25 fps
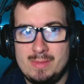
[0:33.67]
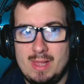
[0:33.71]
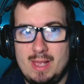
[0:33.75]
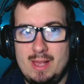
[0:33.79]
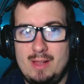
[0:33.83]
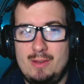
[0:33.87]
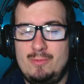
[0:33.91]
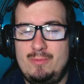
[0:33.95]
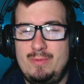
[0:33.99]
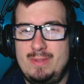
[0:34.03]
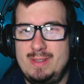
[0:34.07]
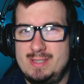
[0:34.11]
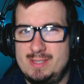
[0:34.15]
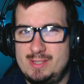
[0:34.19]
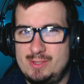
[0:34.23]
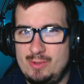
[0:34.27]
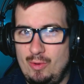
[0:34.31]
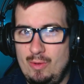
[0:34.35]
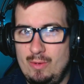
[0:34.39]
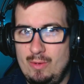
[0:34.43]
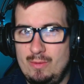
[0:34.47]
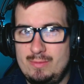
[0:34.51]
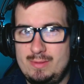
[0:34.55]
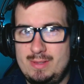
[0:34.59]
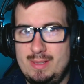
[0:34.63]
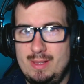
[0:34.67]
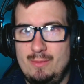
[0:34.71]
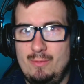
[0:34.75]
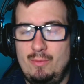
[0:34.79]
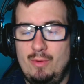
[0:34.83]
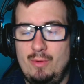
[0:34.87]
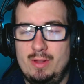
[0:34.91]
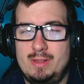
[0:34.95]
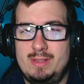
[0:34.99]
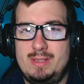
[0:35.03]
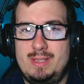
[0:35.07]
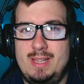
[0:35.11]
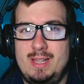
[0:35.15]
resolved
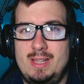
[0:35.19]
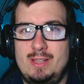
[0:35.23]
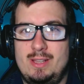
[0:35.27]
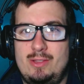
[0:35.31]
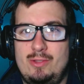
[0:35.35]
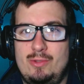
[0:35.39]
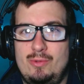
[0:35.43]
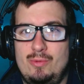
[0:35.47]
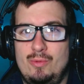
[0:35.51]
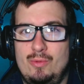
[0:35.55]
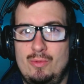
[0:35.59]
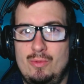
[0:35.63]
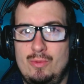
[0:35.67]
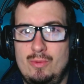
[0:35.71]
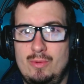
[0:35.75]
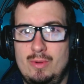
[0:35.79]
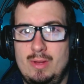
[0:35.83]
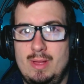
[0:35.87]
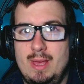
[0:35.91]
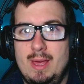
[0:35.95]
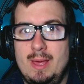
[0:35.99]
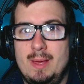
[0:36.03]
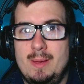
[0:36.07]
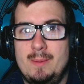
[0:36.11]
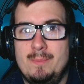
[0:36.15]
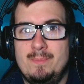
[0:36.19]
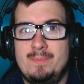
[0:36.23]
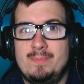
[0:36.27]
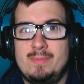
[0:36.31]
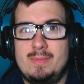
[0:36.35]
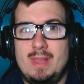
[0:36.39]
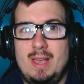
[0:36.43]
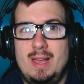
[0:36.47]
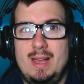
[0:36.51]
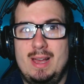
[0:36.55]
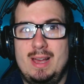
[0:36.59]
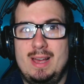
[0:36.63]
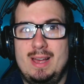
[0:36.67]
wanting to
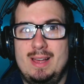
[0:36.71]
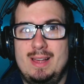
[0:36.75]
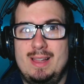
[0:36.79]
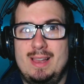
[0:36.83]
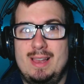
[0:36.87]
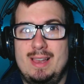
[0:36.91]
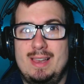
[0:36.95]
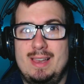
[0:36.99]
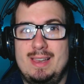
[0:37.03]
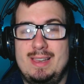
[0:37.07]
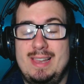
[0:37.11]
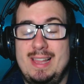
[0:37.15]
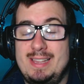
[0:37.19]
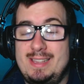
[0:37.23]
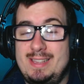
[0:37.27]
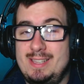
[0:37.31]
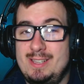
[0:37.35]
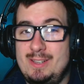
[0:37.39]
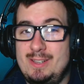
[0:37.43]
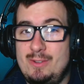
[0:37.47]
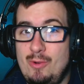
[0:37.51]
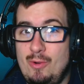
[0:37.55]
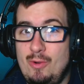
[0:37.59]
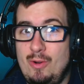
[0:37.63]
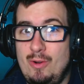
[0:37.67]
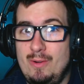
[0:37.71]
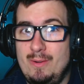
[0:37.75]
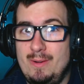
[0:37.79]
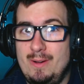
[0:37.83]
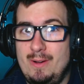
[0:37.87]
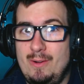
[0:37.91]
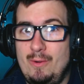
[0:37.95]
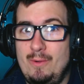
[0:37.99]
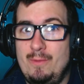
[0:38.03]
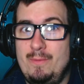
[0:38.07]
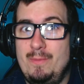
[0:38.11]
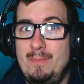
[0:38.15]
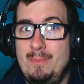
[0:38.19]
let go
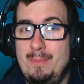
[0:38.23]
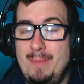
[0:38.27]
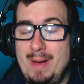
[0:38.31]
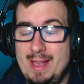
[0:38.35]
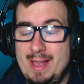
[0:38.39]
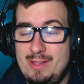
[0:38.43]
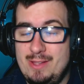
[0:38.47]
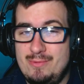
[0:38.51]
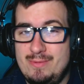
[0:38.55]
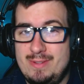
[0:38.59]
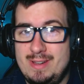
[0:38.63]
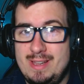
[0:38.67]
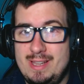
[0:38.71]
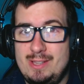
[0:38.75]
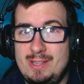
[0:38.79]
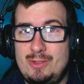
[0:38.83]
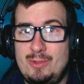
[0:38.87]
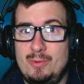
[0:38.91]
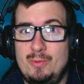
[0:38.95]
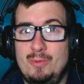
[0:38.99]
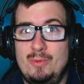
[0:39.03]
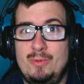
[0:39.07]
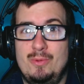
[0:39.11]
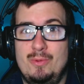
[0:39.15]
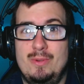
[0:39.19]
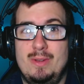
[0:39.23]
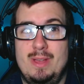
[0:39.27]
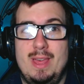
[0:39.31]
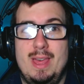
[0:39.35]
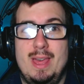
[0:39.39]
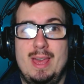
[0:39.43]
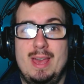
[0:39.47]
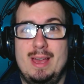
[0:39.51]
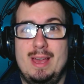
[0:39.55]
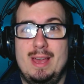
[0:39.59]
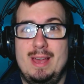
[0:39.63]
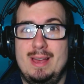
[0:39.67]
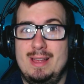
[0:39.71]
of Mayuri, to
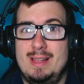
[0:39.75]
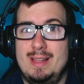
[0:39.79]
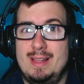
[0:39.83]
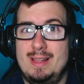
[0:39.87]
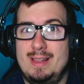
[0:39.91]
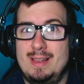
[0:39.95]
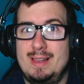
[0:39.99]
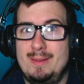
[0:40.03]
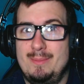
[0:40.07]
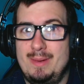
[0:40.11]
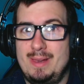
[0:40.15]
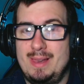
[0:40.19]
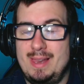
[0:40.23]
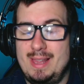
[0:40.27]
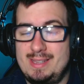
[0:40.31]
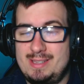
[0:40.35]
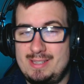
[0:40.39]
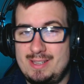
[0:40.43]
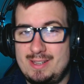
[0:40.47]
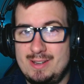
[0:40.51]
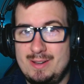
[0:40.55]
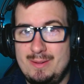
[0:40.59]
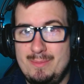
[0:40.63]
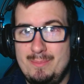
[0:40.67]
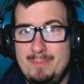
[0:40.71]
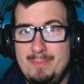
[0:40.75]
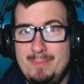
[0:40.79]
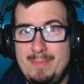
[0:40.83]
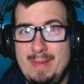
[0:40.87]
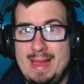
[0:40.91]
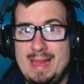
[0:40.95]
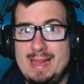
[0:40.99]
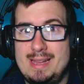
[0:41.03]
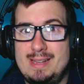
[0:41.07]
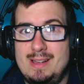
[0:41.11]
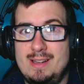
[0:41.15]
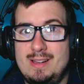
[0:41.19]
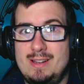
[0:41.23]
let her
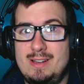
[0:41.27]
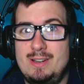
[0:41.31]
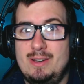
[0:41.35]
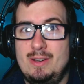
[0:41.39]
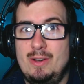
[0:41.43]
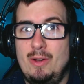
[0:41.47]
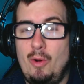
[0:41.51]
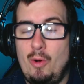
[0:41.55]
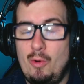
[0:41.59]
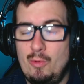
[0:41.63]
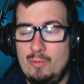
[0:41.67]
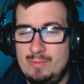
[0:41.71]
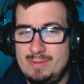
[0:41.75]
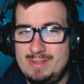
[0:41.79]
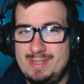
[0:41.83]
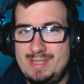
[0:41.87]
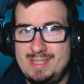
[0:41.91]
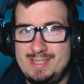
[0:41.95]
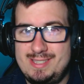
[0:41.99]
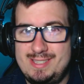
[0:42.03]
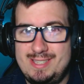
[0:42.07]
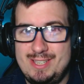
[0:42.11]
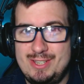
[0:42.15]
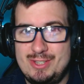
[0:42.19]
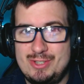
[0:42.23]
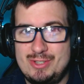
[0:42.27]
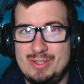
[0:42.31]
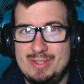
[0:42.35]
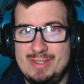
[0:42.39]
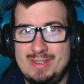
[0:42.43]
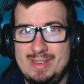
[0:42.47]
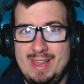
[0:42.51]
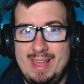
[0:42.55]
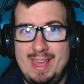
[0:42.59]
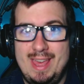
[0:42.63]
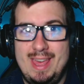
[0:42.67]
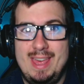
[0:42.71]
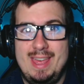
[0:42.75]
make her own decision,
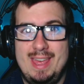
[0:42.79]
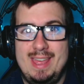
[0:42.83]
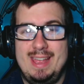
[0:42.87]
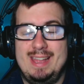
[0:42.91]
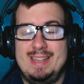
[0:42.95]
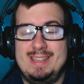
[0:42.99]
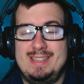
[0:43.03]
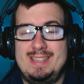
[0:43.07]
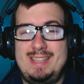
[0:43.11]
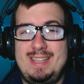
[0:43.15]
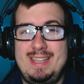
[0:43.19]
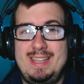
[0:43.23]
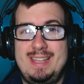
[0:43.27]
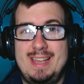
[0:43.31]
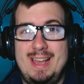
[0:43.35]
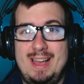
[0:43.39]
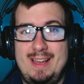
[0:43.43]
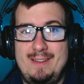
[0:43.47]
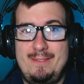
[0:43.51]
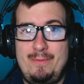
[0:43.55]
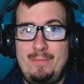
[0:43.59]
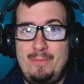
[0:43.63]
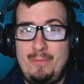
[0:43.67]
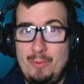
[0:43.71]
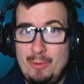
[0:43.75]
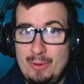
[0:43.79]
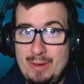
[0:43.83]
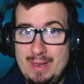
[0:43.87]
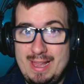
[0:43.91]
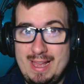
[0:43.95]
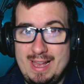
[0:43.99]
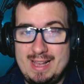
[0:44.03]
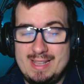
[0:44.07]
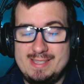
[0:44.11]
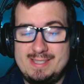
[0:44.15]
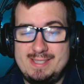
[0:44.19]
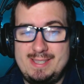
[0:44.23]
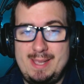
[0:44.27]
and he fully
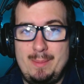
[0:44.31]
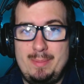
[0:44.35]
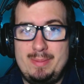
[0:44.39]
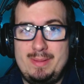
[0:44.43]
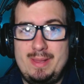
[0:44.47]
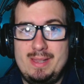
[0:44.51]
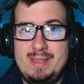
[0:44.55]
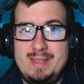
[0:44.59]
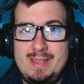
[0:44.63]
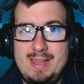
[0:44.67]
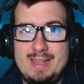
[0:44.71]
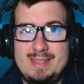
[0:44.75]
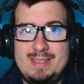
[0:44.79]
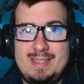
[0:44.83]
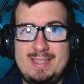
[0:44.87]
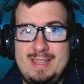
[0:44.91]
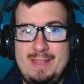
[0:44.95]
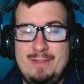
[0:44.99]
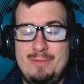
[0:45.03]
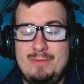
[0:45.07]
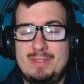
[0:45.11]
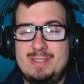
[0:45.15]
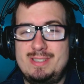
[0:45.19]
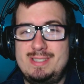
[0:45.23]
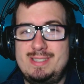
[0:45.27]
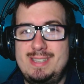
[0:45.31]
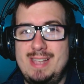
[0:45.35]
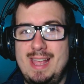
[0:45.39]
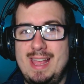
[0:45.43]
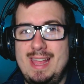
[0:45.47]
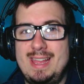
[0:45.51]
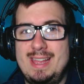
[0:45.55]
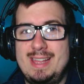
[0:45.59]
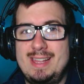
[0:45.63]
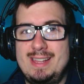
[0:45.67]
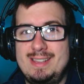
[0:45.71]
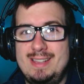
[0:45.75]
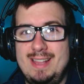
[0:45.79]
accepted that. He was
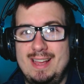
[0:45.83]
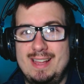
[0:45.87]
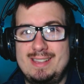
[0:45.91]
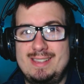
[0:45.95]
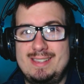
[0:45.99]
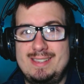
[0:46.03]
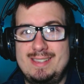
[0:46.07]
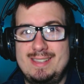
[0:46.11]
saying that